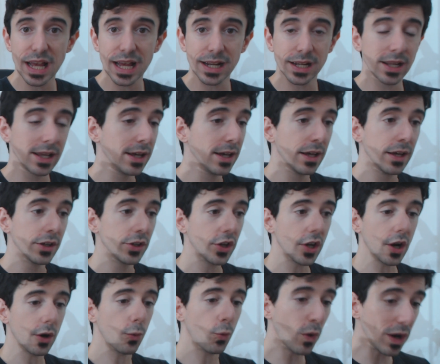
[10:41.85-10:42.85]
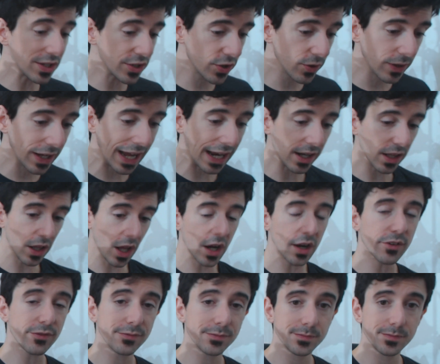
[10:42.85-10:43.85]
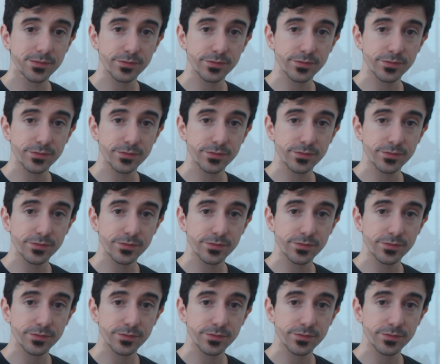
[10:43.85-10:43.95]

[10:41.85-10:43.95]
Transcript: And, you know, once you get a lot of